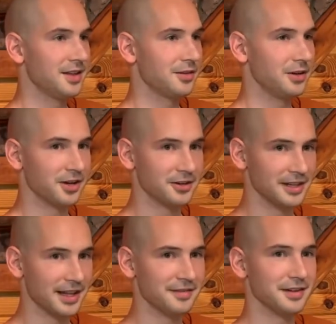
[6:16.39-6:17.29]

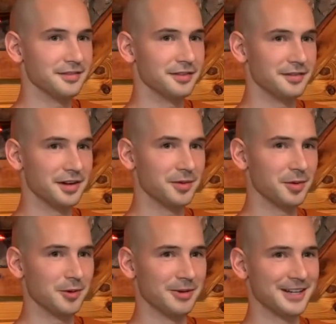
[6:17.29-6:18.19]
311 for
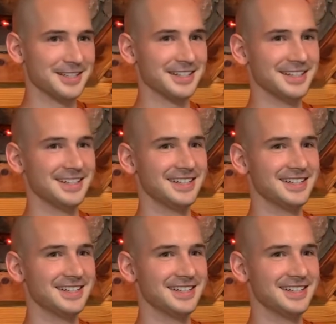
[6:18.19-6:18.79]
Venerable Abhasa.